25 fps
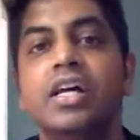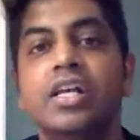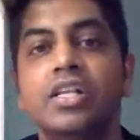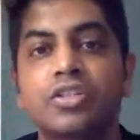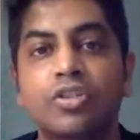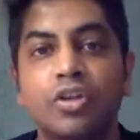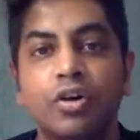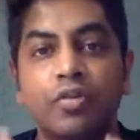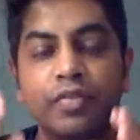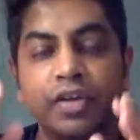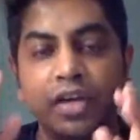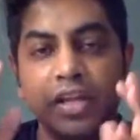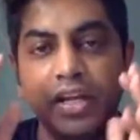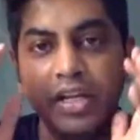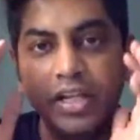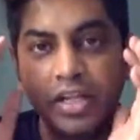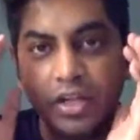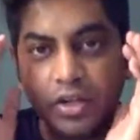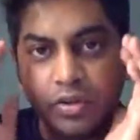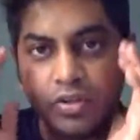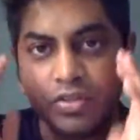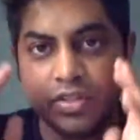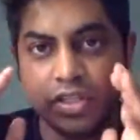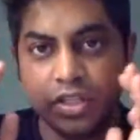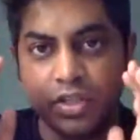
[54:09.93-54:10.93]
So we are
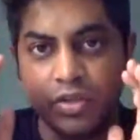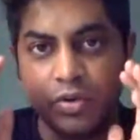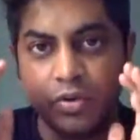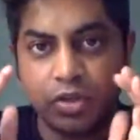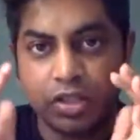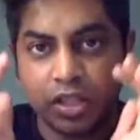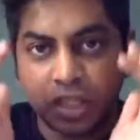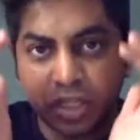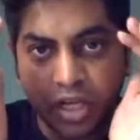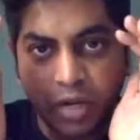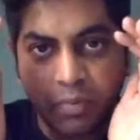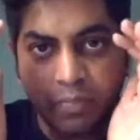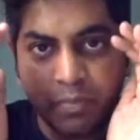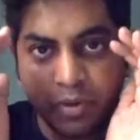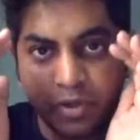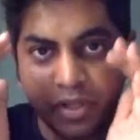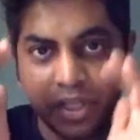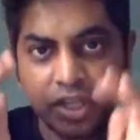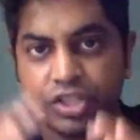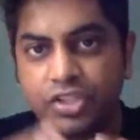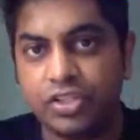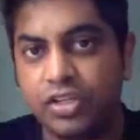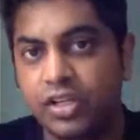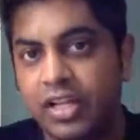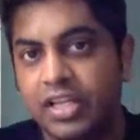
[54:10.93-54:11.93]
introducing you to the
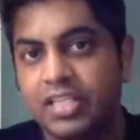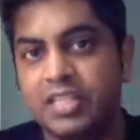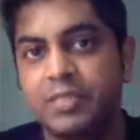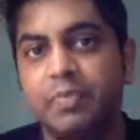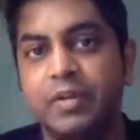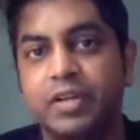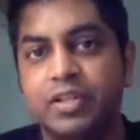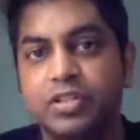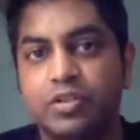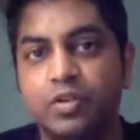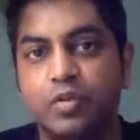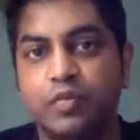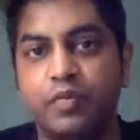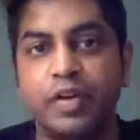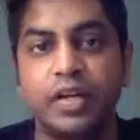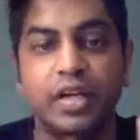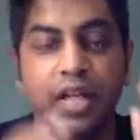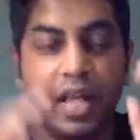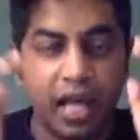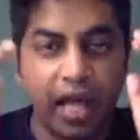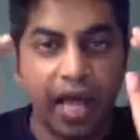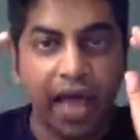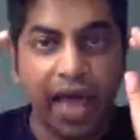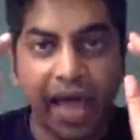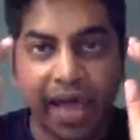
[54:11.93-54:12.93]
computational aspects of it
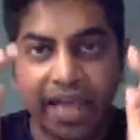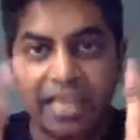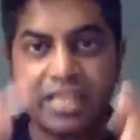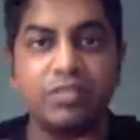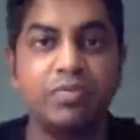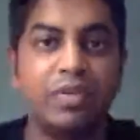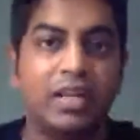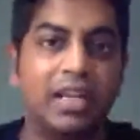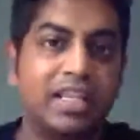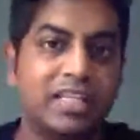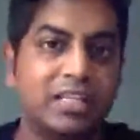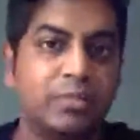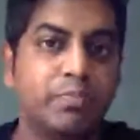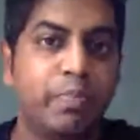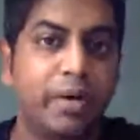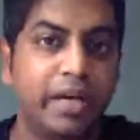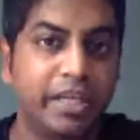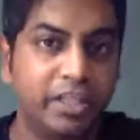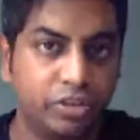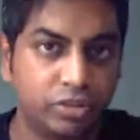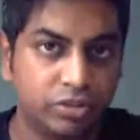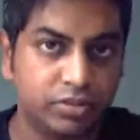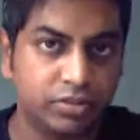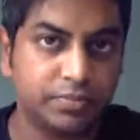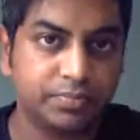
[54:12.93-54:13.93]
as well as
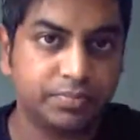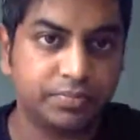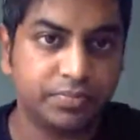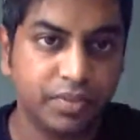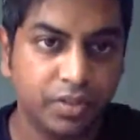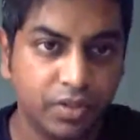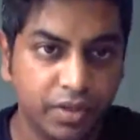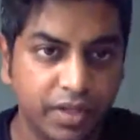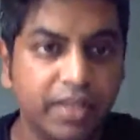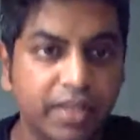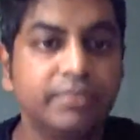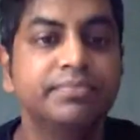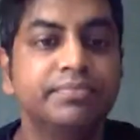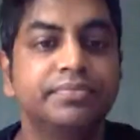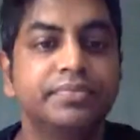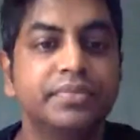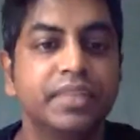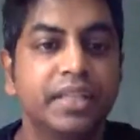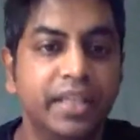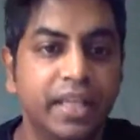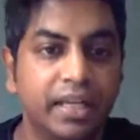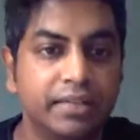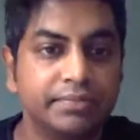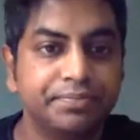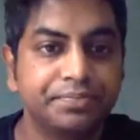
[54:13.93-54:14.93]
Python. Okay,
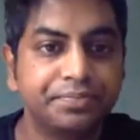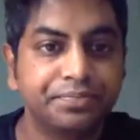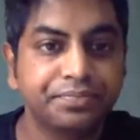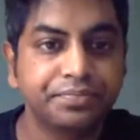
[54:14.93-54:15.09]
yeah.